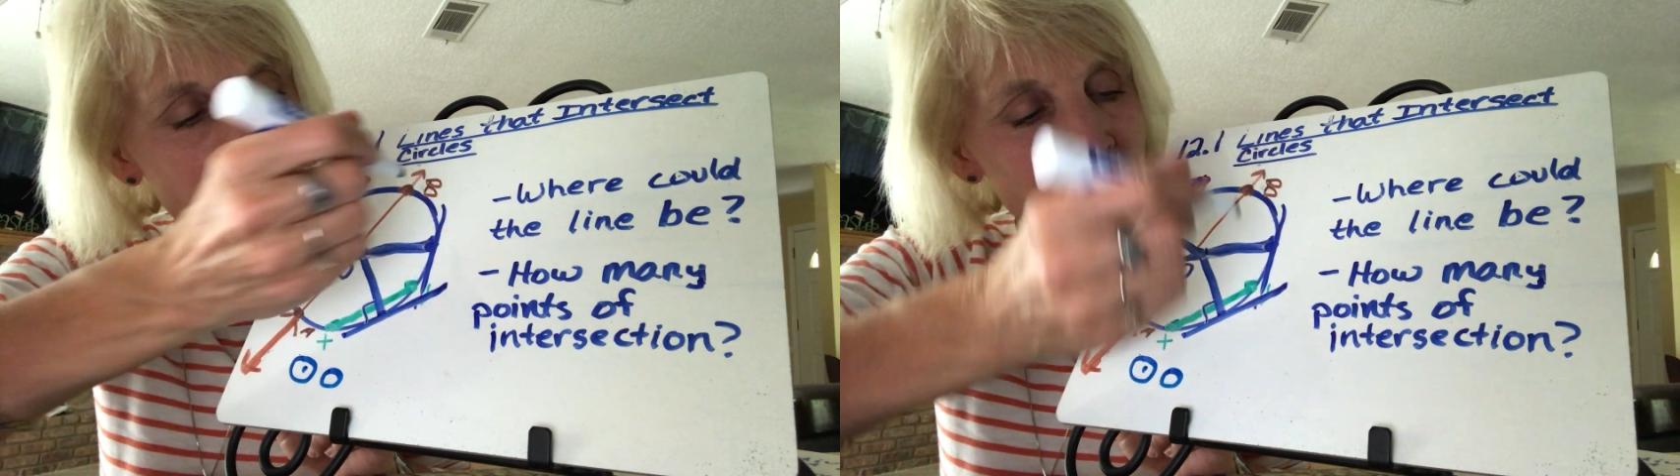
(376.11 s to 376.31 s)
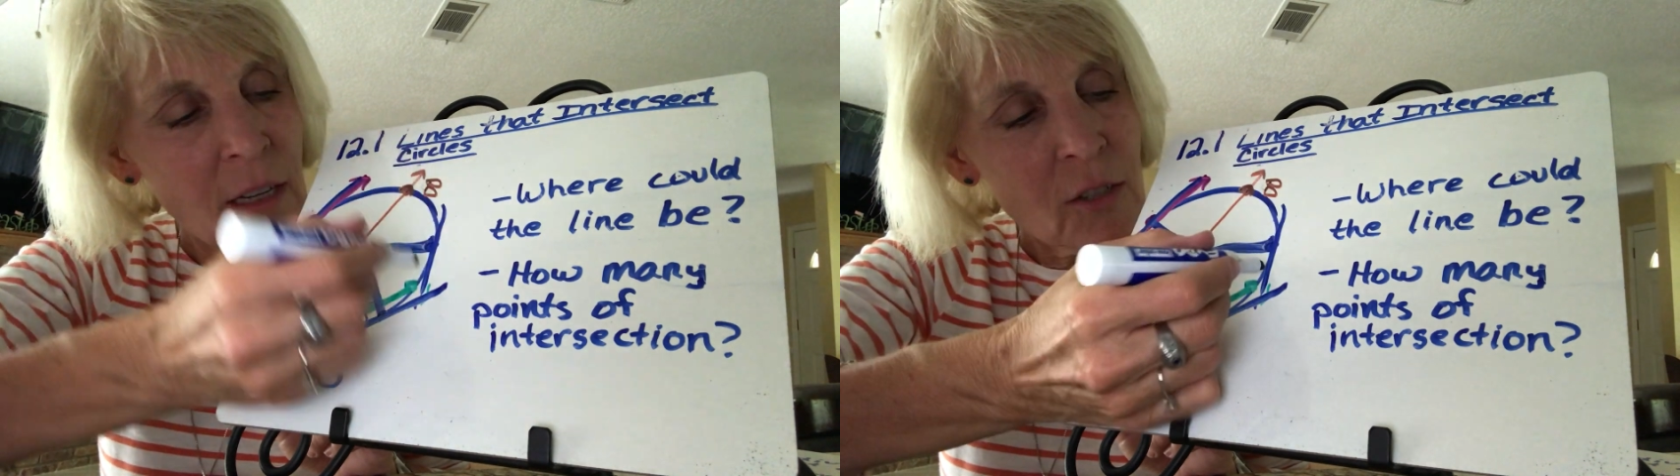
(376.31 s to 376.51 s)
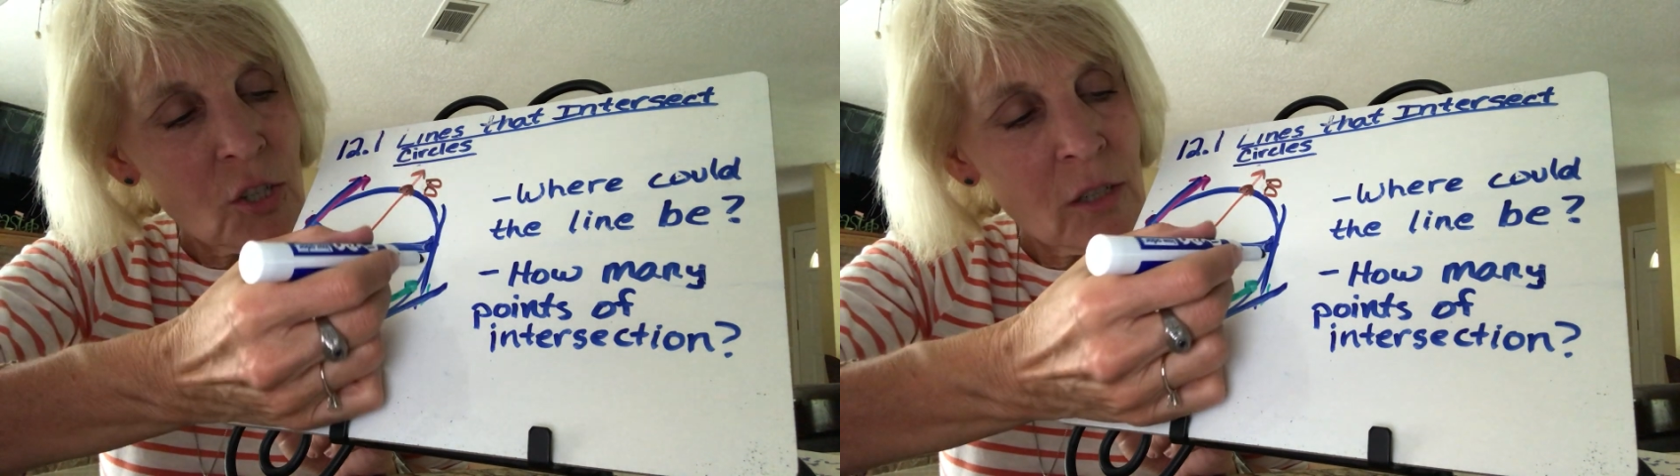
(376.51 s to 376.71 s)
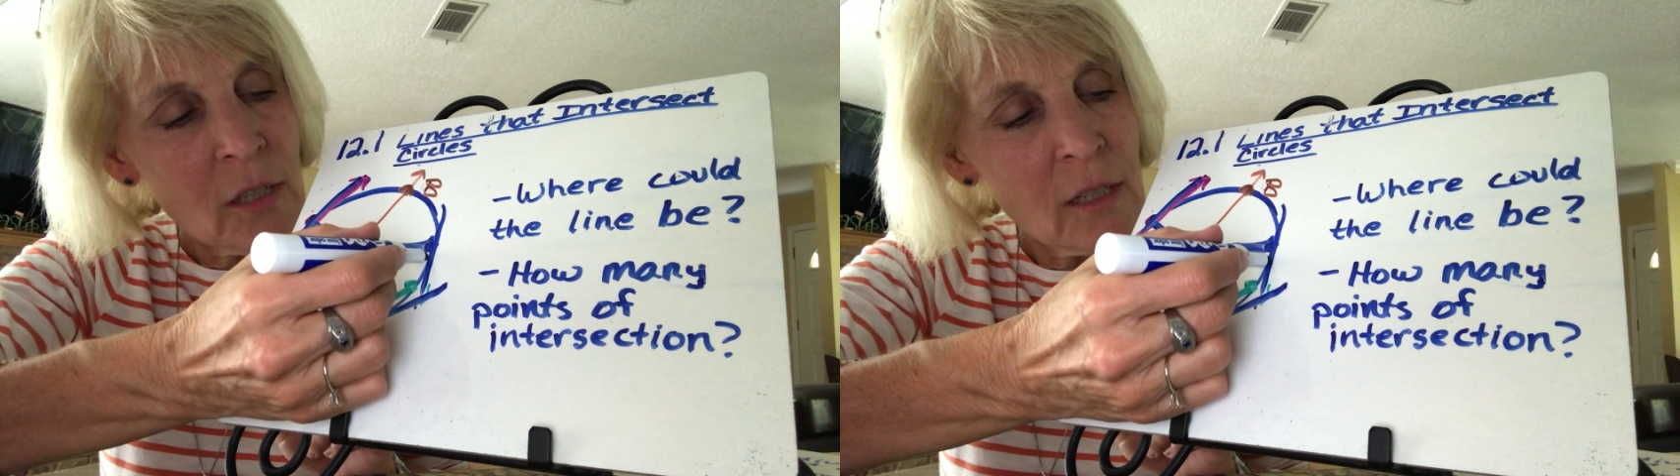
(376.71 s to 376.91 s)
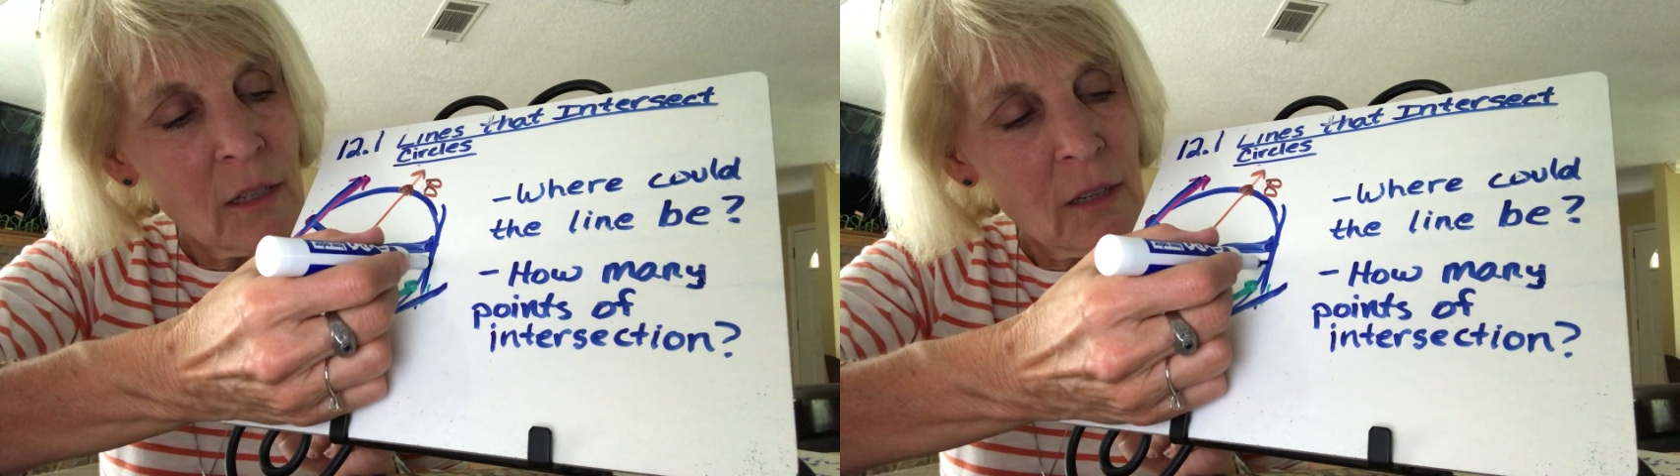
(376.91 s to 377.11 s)

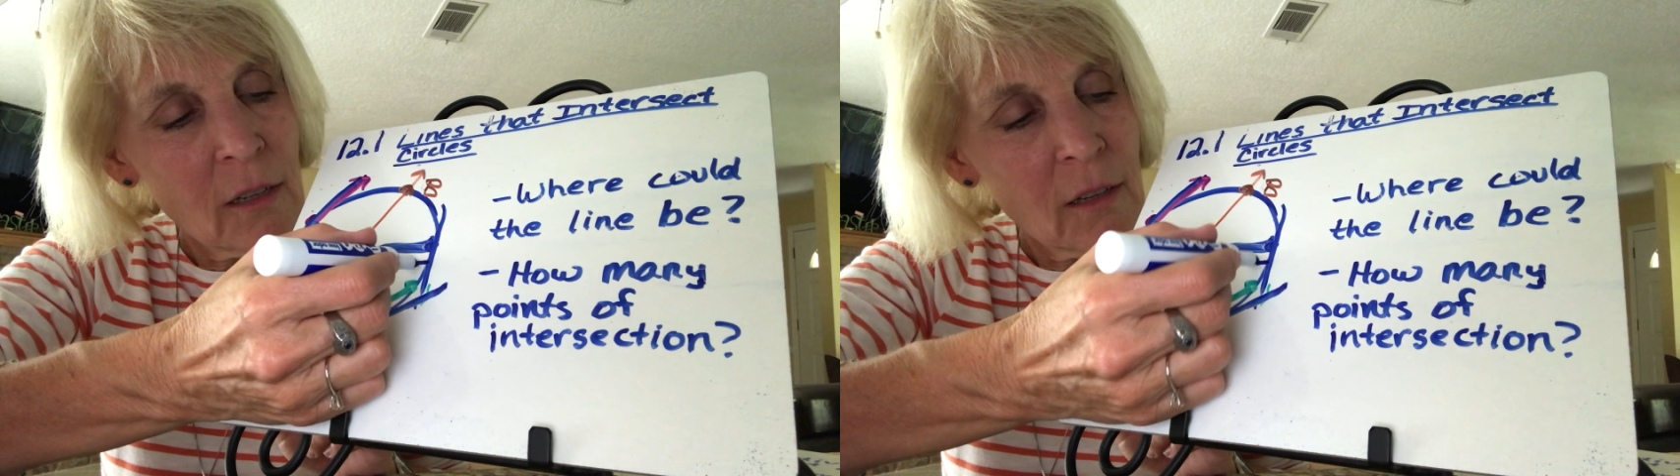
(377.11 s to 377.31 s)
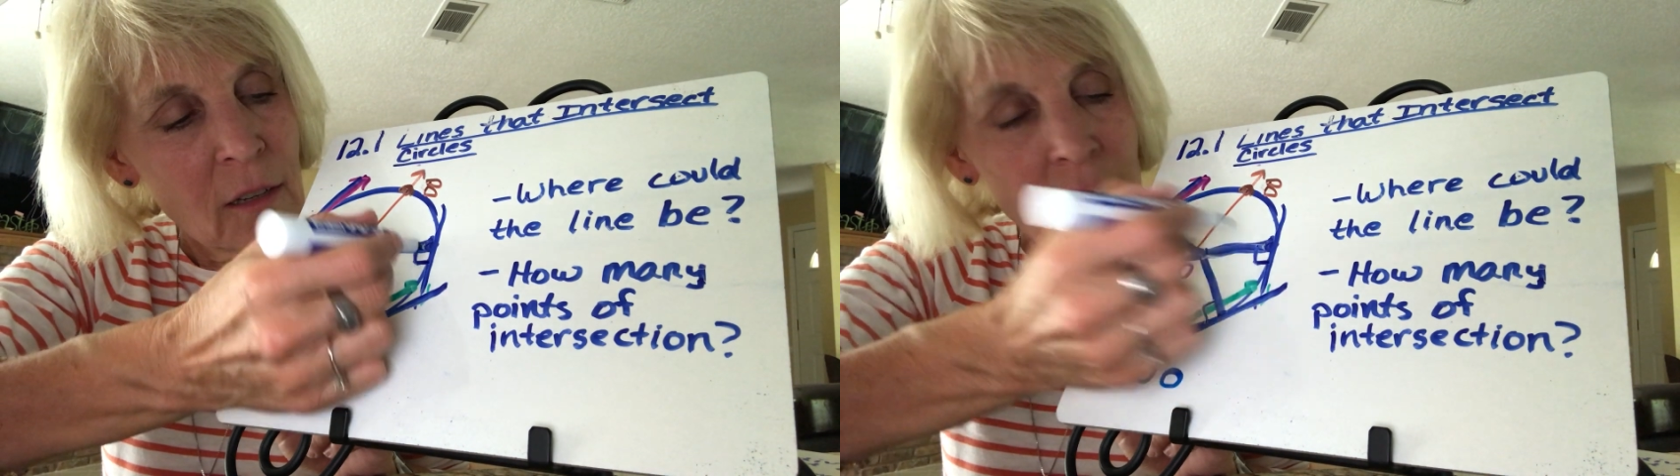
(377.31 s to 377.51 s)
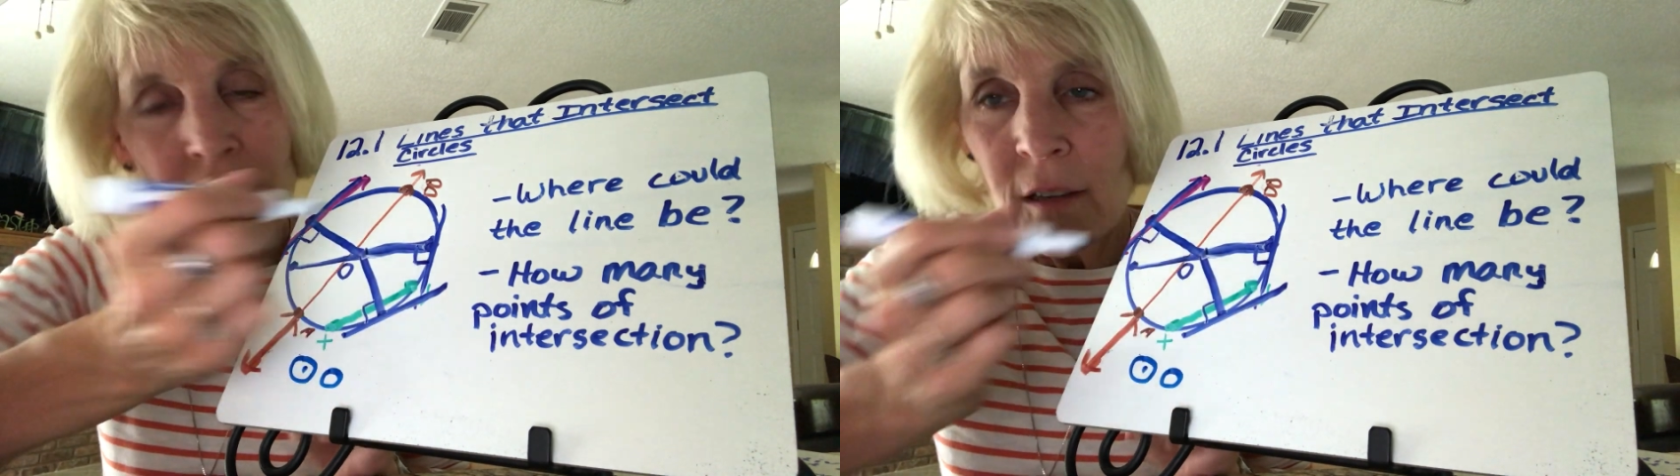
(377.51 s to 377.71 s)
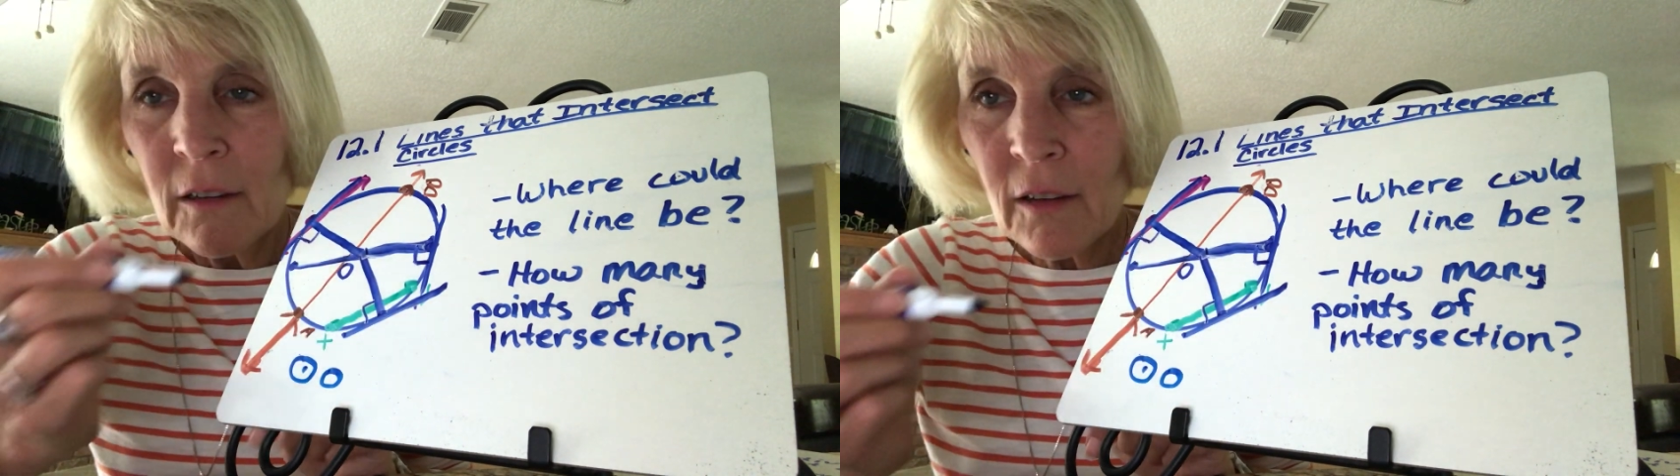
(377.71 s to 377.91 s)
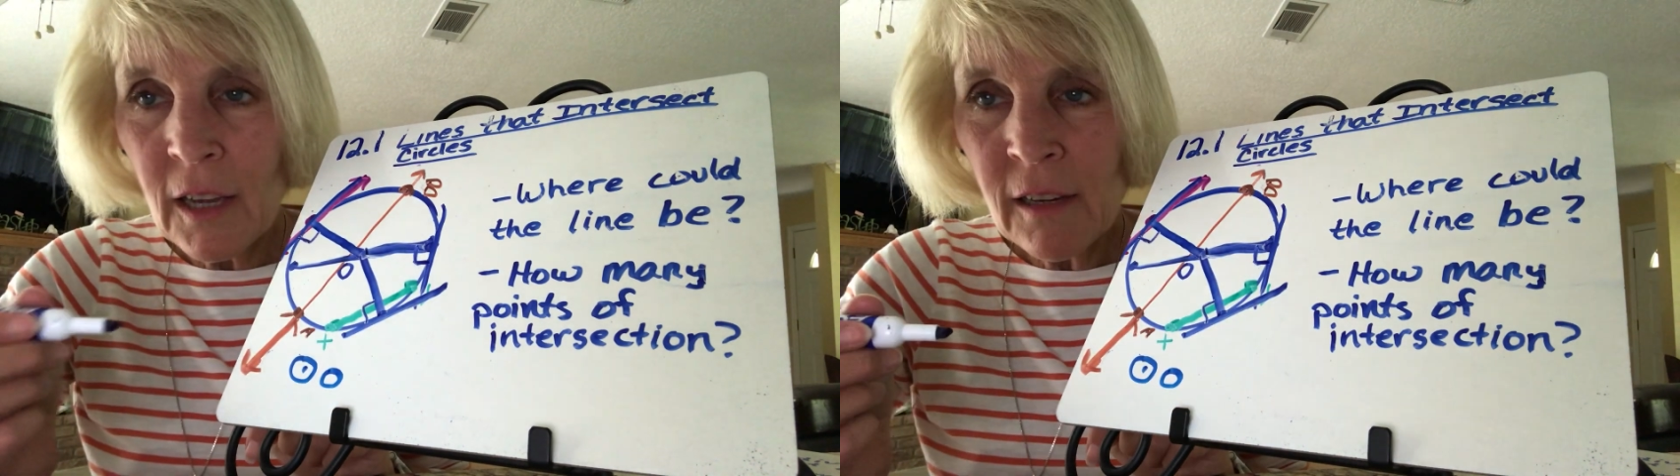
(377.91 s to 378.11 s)
tangent,
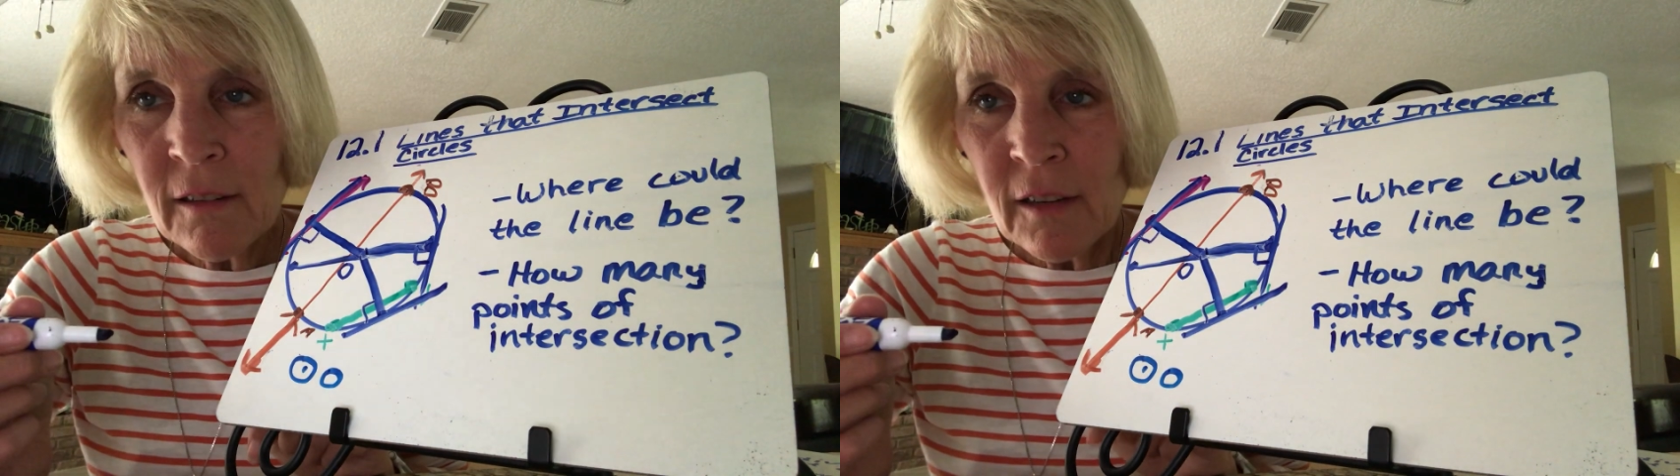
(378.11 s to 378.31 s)
okay?